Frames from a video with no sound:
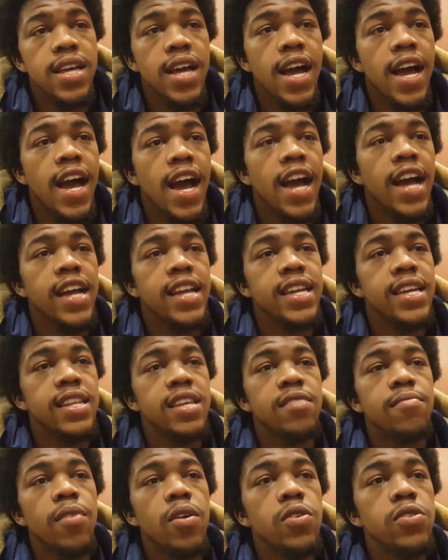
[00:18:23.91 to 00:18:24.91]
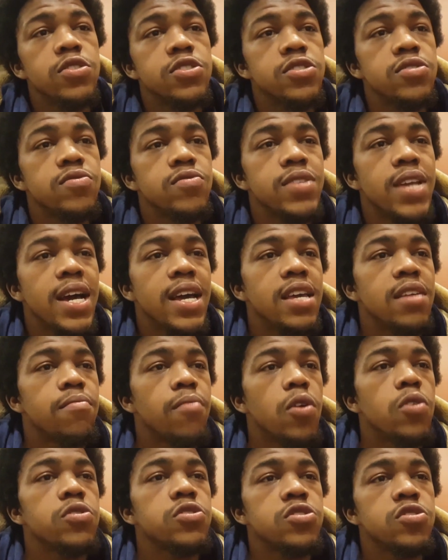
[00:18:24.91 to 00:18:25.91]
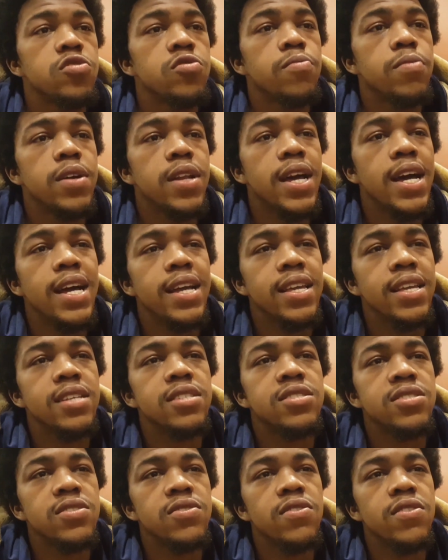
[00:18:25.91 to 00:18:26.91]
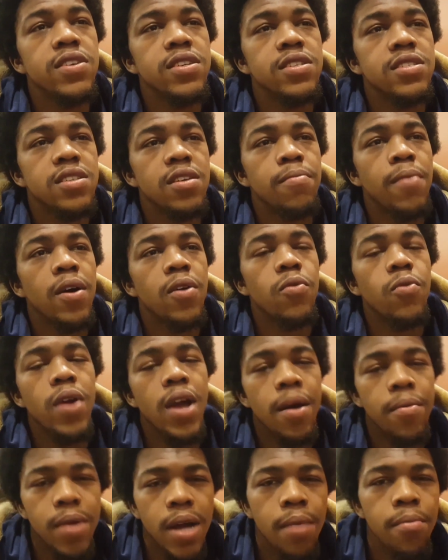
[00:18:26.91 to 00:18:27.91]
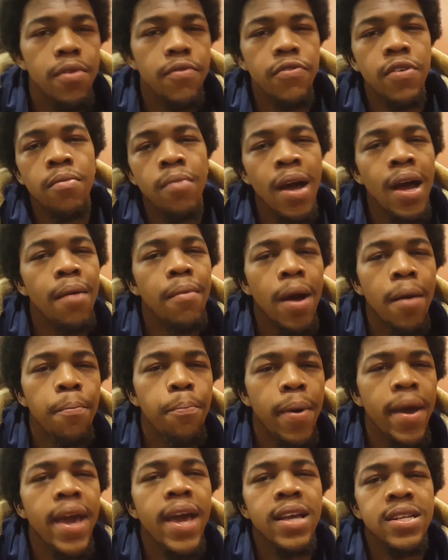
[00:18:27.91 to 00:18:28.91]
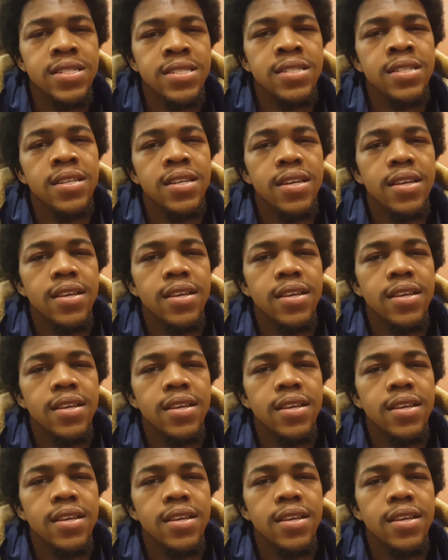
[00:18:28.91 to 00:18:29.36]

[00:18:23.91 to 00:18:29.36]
I get emotional, not emotional, but I get serious about where I'm coming from. I'm passionate,